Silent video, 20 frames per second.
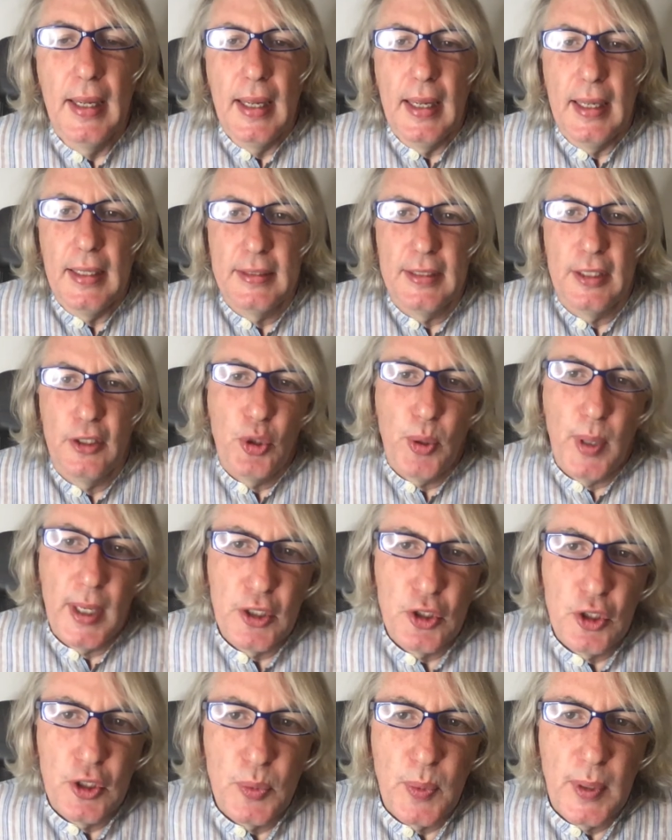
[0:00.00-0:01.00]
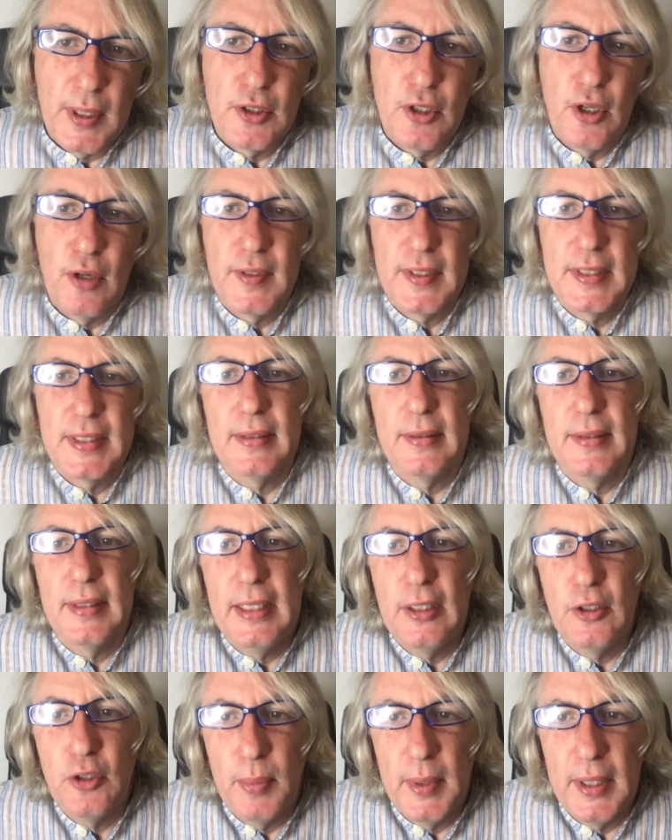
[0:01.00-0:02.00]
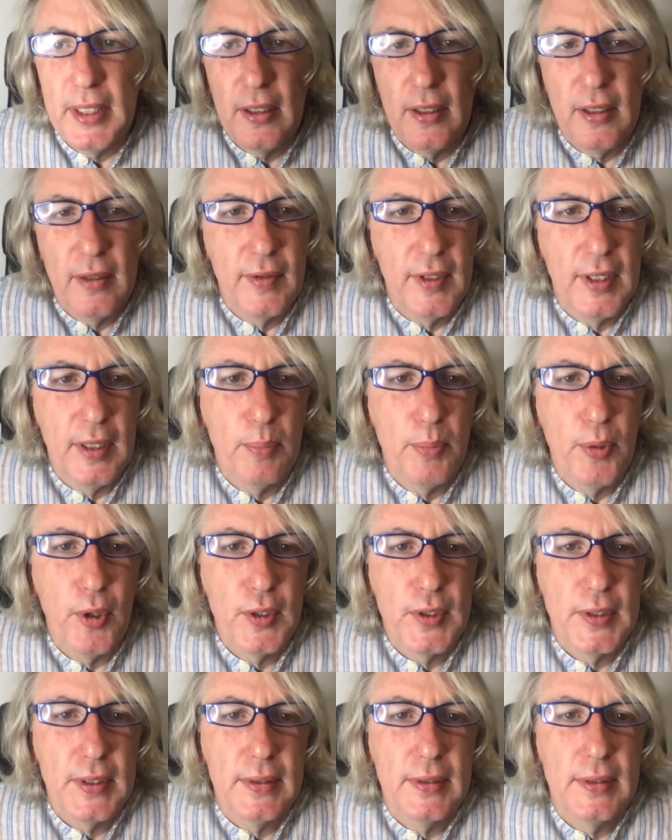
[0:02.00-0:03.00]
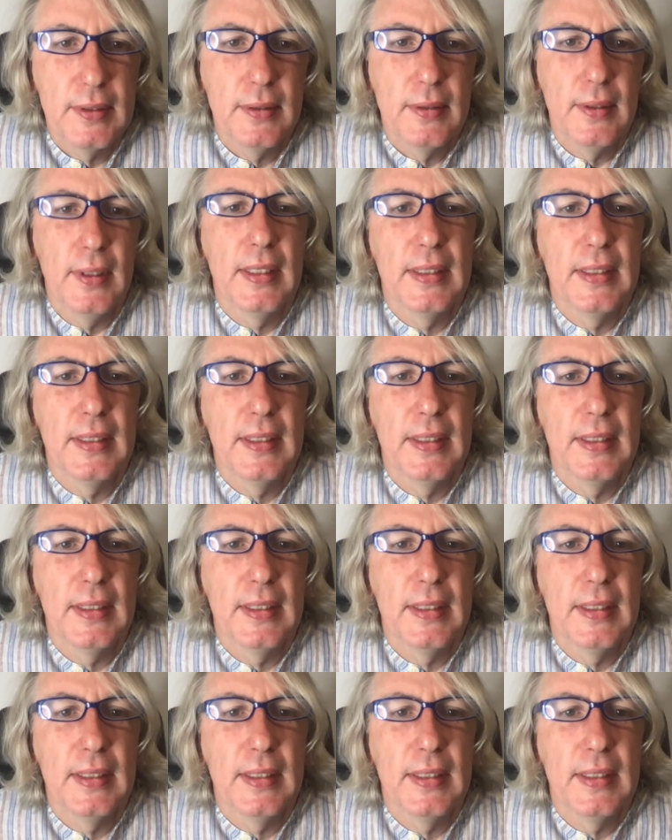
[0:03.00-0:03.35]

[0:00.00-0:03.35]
In situations where services need to be delivered in person,